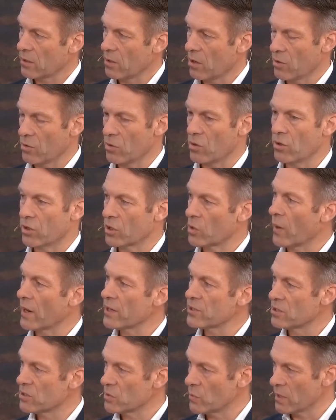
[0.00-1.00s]
on all the
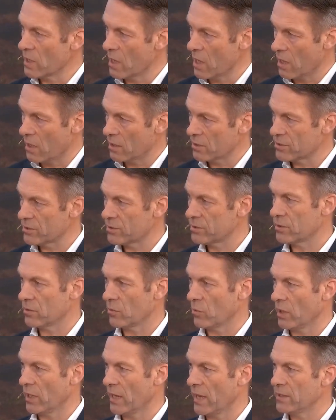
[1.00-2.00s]
questions we asked
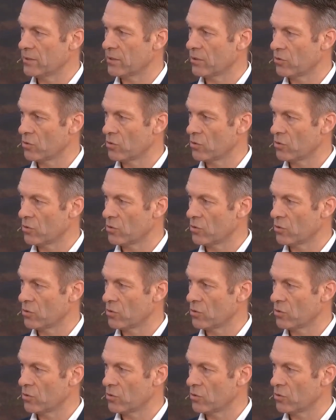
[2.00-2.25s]
related